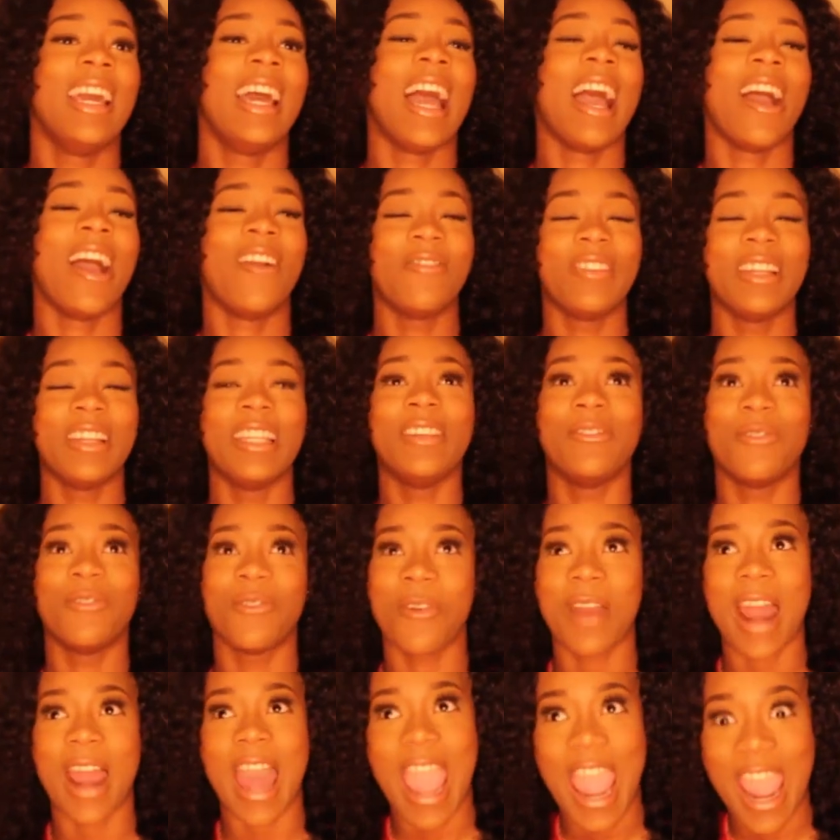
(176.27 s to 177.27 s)
i really
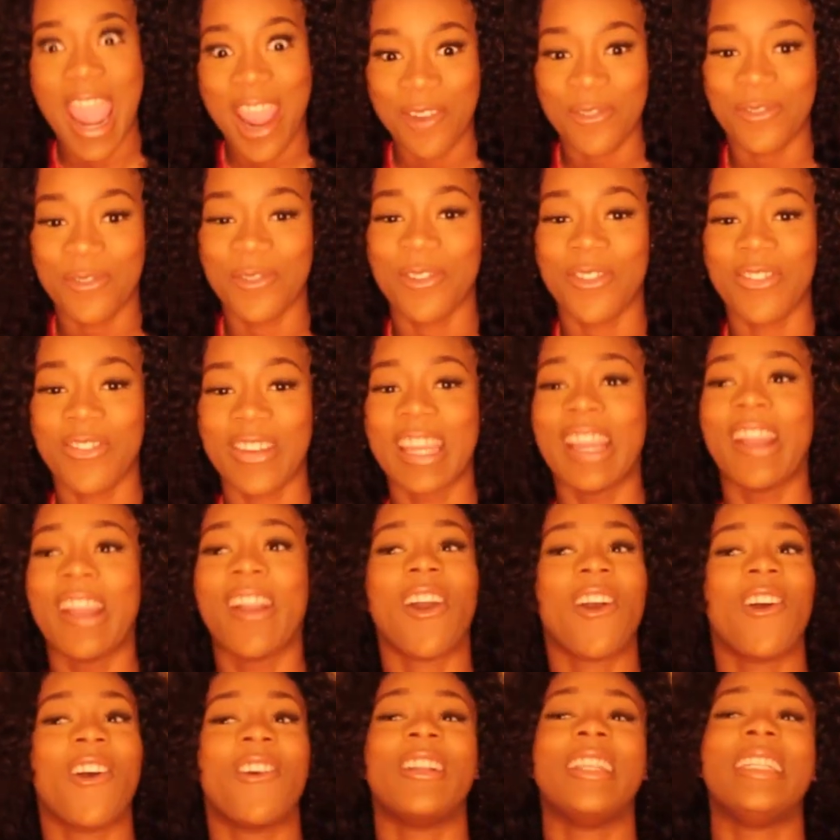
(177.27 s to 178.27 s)
feel like every
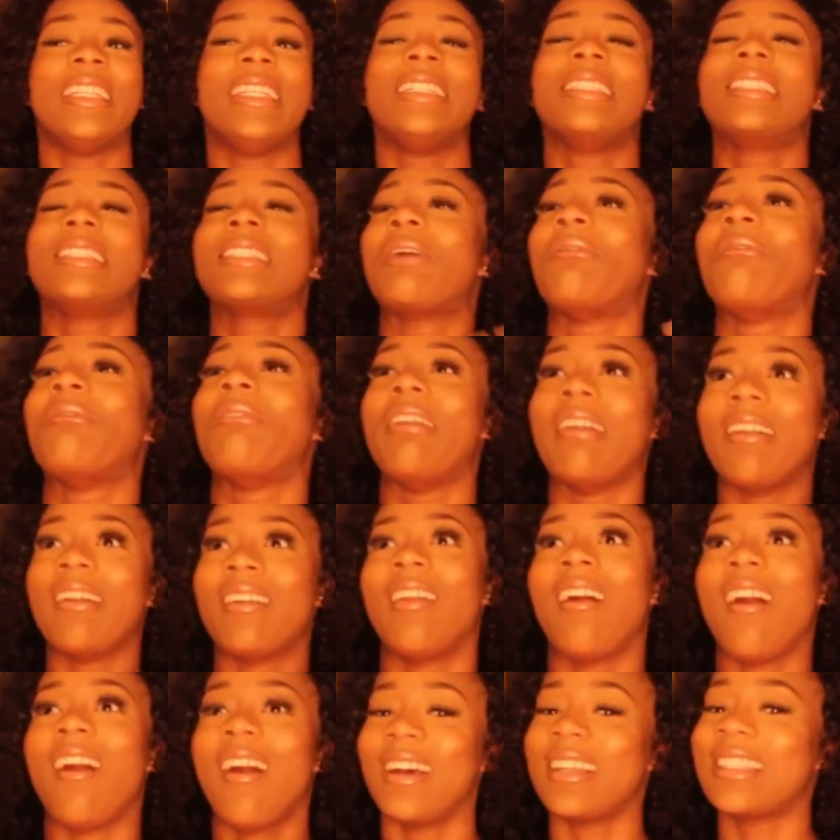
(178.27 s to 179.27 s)
girl needs some good
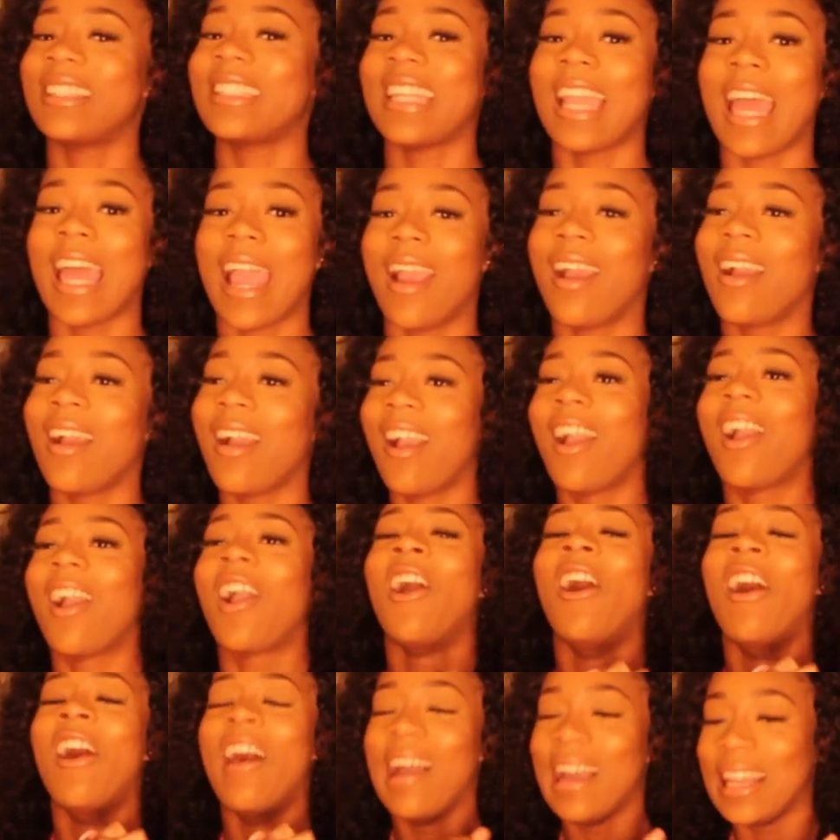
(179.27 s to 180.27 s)
ass like
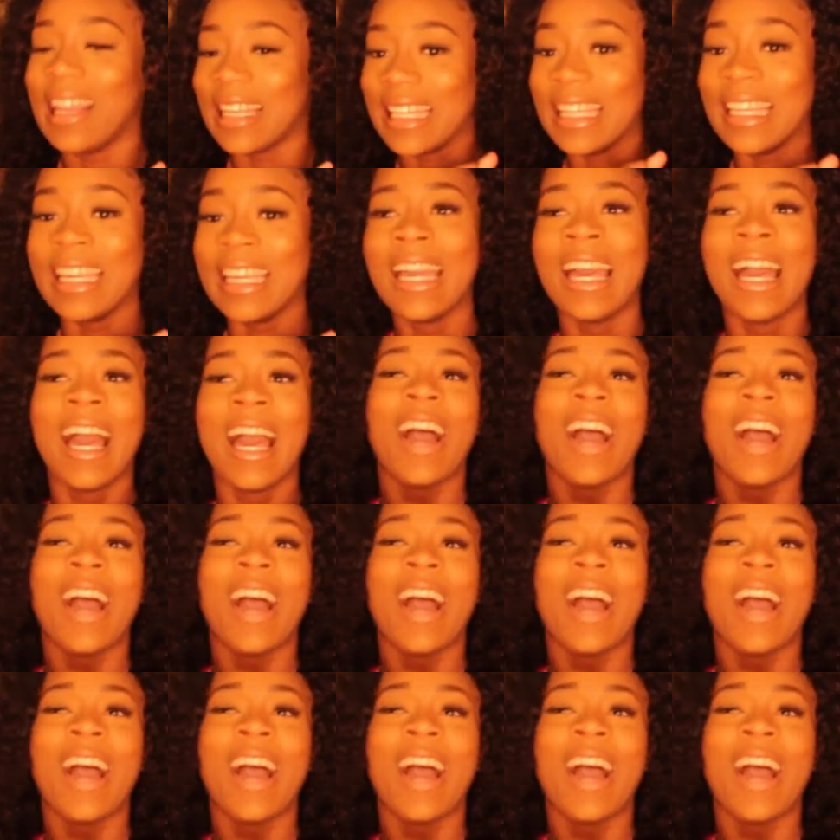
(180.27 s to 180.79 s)
curly